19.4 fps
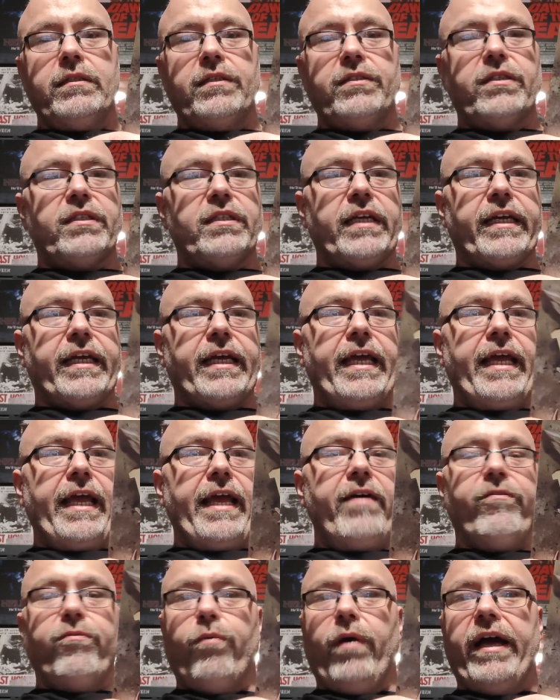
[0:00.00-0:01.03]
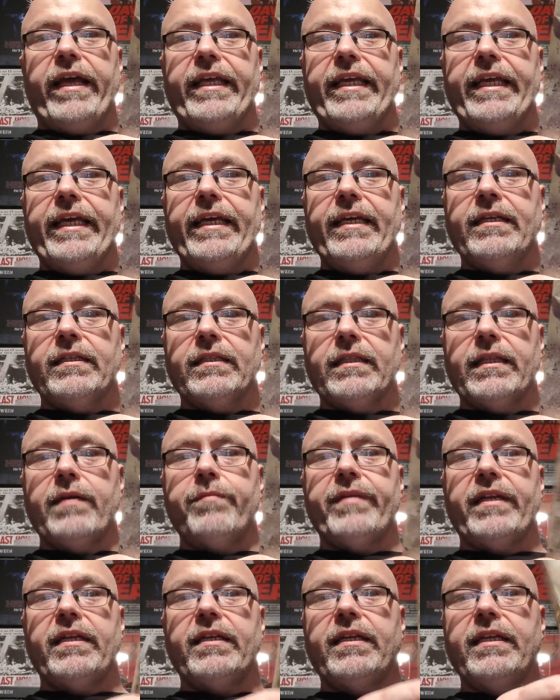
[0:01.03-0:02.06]
This is like a FYE
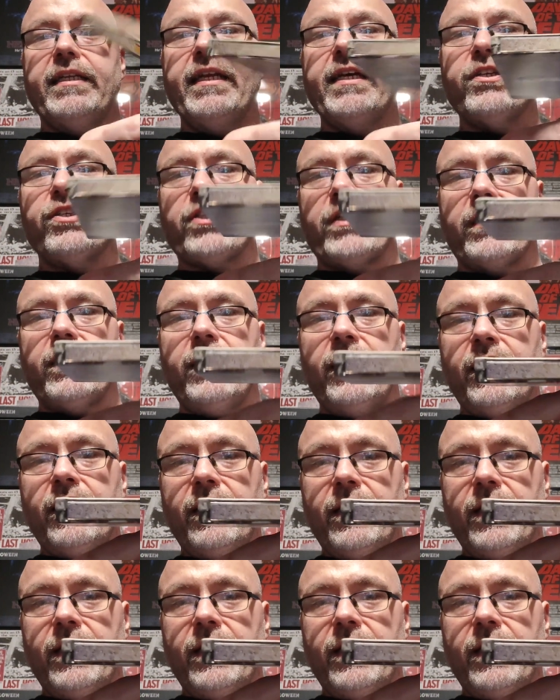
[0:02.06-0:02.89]
limited edition.